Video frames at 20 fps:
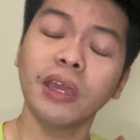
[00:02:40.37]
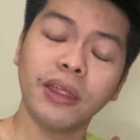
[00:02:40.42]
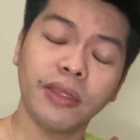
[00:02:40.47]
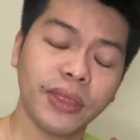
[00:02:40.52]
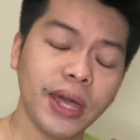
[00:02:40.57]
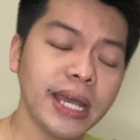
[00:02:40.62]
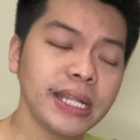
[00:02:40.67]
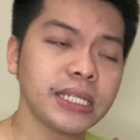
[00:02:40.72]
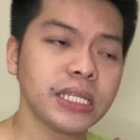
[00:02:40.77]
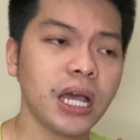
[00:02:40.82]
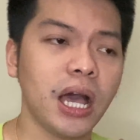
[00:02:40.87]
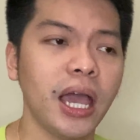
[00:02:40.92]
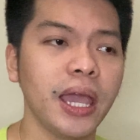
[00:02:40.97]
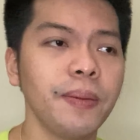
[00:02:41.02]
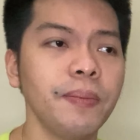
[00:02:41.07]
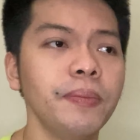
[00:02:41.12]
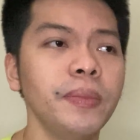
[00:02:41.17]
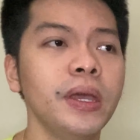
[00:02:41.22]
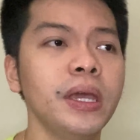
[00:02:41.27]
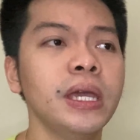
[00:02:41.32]
that
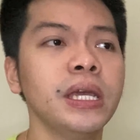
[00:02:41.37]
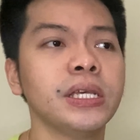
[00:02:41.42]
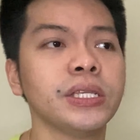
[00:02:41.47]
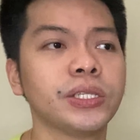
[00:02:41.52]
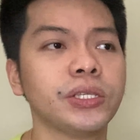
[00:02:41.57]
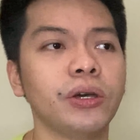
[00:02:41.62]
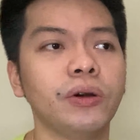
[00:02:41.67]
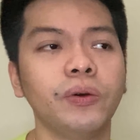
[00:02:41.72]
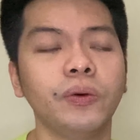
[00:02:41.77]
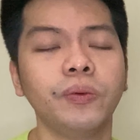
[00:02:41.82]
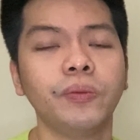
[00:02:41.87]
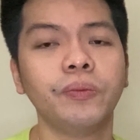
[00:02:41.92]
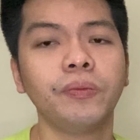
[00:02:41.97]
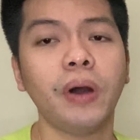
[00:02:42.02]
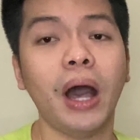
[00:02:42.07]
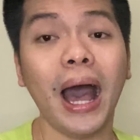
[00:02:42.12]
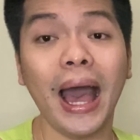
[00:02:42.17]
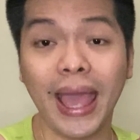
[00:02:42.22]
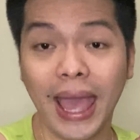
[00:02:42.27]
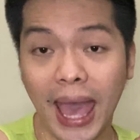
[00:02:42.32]
time. So
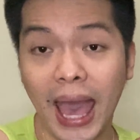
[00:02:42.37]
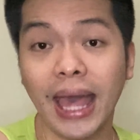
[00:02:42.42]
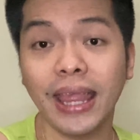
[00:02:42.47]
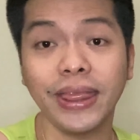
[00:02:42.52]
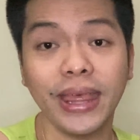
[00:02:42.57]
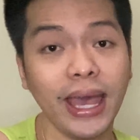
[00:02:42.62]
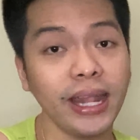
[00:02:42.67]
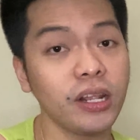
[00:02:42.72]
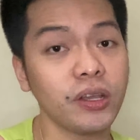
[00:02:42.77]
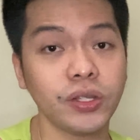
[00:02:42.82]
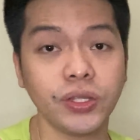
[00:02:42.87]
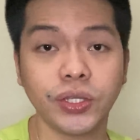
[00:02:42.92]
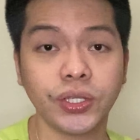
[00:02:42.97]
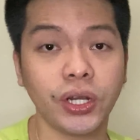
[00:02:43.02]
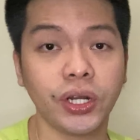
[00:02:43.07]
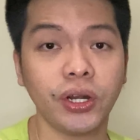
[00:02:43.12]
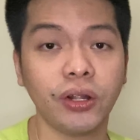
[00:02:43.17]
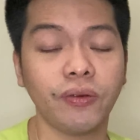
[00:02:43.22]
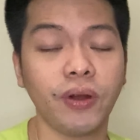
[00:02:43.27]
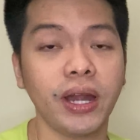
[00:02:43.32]
I had that
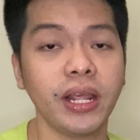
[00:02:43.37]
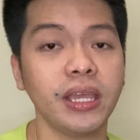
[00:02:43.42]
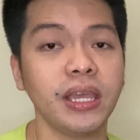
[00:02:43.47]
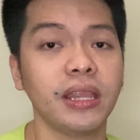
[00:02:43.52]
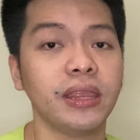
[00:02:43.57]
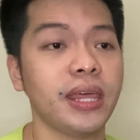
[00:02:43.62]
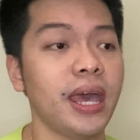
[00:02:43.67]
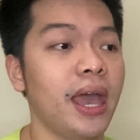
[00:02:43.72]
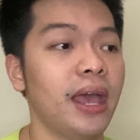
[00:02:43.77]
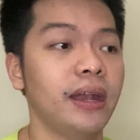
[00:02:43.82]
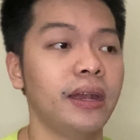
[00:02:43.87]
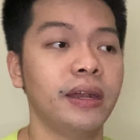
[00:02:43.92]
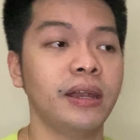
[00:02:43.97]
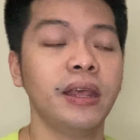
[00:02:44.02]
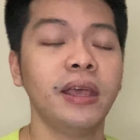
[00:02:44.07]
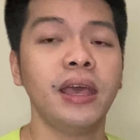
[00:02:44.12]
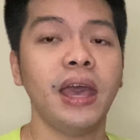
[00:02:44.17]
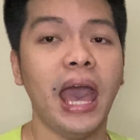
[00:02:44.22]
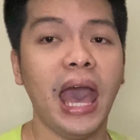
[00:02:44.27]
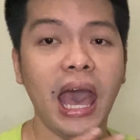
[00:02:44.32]
concern already and then
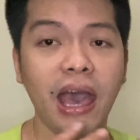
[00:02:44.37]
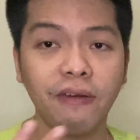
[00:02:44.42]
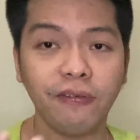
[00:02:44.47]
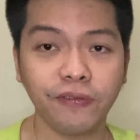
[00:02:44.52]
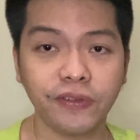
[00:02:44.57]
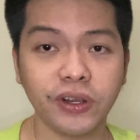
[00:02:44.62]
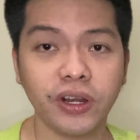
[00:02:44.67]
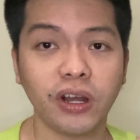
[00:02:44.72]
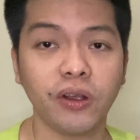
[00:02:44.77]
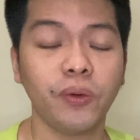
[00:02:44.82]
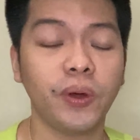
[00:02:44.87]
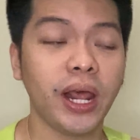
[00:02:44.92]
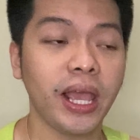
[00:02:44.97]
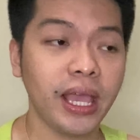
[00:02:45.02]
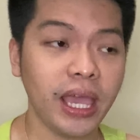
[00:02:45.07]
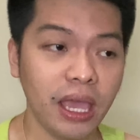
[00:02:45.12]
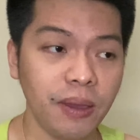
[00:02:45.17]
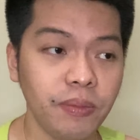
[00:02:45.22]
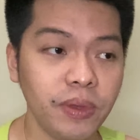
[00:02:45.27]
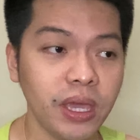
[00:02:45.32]
after when I
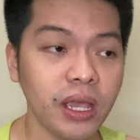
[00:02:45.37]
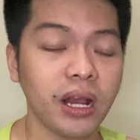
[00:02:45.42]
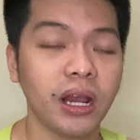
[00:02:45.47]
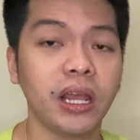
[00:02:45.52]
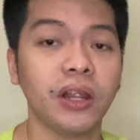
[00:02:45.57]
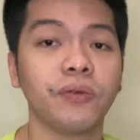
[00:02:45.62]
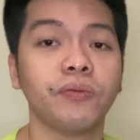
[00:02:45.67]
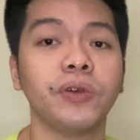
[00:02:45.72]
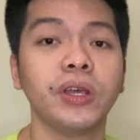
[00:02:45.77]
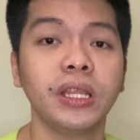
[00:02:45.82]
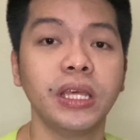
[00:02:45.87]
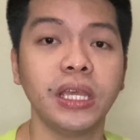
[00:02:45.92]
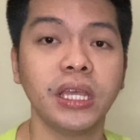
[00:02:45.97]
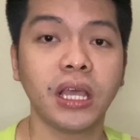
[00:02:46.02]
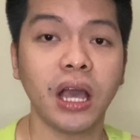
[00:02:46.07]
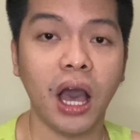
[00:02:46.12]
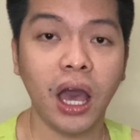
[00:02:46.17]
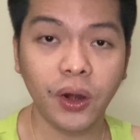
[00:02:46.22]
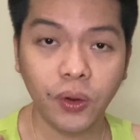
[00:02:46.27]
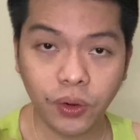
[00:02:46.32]
came here, it really
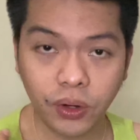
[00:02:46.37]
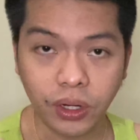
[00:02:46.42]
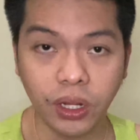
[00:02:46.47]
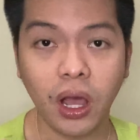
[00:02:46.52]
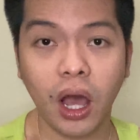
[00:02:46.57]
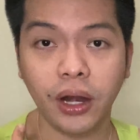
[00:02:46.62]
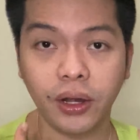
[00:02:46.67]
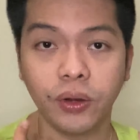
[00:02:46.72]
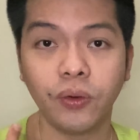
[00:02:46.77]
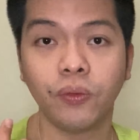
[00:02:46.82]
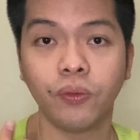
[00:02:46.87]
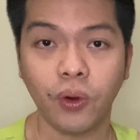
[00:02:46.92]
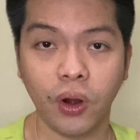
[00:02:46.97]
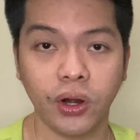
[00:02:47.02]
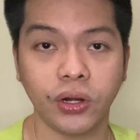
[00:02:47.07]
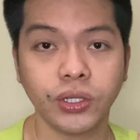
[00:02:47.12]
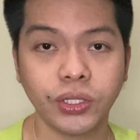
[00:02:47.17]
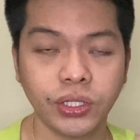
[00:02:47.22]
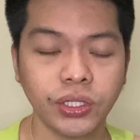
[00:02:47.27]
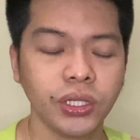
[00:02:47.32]
got gotten
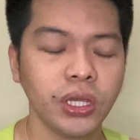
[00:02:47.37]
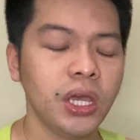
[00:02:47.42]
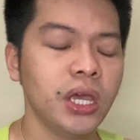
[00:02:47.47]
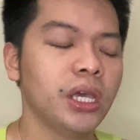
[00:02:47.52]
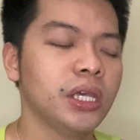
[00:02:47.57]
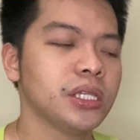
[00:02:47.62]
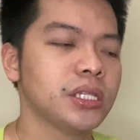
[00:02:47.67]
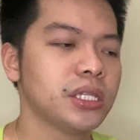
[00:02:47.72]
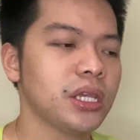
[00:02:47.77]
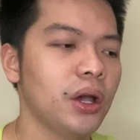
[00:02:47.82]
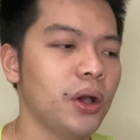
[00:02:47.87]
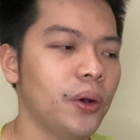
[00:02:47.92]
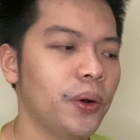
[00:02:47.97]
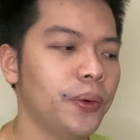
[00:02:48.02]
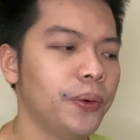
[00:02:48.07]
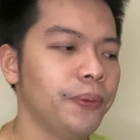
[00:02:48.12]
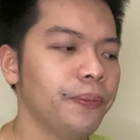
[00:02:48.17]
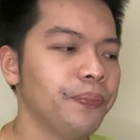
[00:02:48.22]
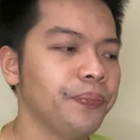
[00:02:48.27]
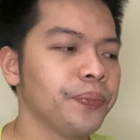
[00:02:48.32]
worse.
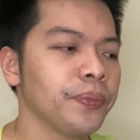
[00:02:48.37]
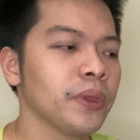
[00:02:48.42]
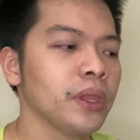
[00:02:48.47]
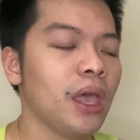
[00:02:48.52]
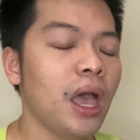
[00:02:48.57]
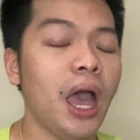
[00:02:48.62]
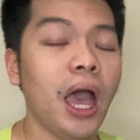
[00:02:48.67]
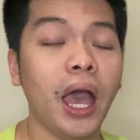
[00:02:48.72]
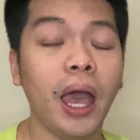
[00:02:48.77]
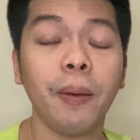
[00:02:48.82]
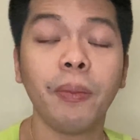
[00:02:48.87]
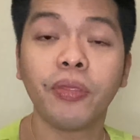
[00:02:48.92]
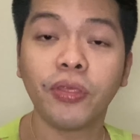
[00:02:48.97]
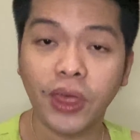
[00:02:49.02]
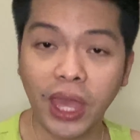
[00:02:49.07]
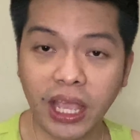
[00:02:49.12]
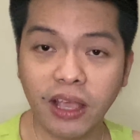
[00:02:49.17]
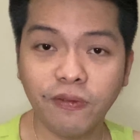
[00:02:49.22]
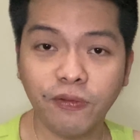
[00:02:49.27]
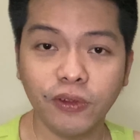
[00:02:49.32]
So um,
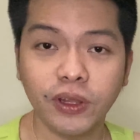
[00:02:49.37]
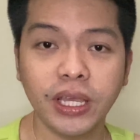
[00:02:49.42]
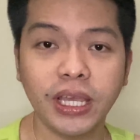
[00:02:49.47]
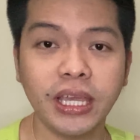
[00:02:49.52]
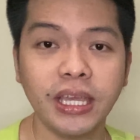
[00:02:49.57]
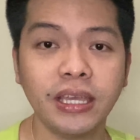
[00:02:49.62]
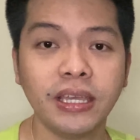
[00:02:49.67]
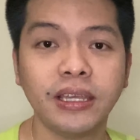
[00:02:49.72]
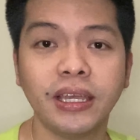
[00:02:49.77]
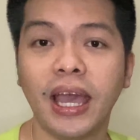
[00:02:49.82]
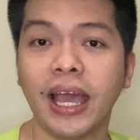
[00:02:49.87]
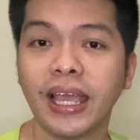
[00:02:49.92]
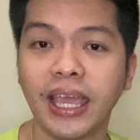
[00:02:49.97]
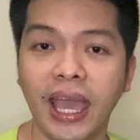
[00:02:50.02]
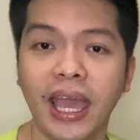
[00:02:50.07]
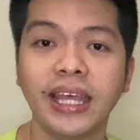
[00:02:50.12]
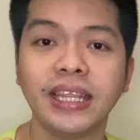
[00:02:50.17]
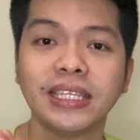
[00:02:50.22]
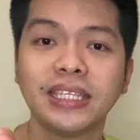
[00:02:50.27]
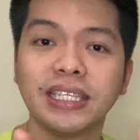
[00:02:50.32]
thankfully,
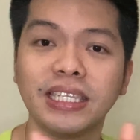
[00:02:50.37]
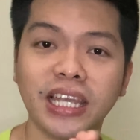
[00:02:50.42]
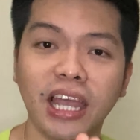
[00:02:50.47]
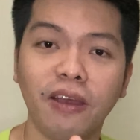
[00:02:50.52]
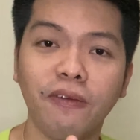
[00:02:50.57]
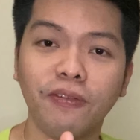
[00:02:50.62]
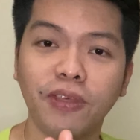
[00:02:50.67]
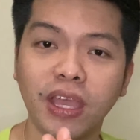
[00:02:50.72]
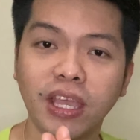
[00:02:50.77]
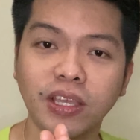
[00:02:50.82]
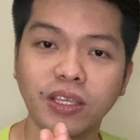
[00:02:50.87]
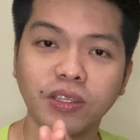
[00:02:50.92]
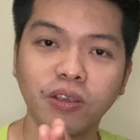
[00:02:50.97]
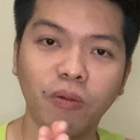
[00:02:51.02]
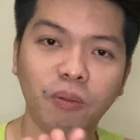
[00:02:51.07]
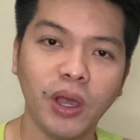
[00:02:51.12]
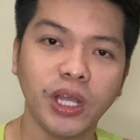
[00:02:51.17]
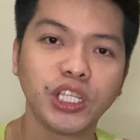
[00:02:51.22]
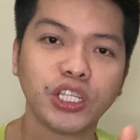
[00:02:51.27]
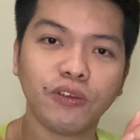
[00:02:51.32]
again, Steph, thank you so
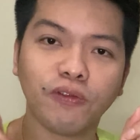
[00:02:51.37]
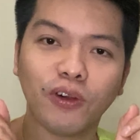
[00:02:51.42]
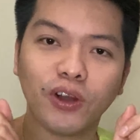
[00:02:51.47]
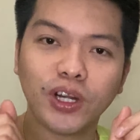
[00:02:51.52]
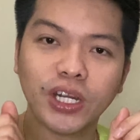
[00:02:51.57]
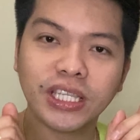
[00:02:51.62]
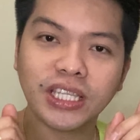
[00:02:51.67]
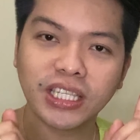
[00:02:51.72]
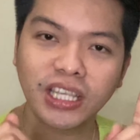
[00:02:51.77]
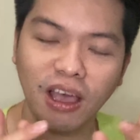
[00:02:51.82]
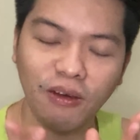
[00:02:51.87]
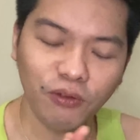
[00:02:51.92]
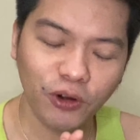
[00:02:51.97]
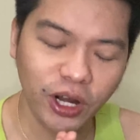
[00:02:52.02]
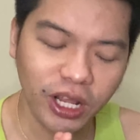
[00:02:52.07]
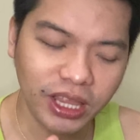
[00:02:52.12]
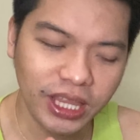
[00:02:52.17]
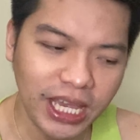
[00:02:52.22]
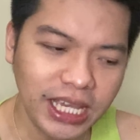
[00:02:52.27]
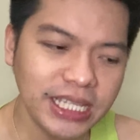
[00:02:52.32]
much for
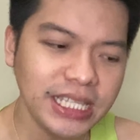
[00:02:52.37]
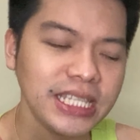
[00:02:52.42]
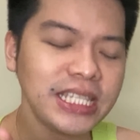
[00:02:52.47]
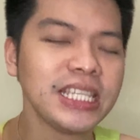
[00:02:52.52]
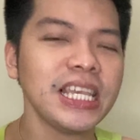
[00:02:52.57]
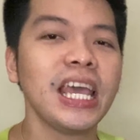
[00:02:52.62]
discovering this,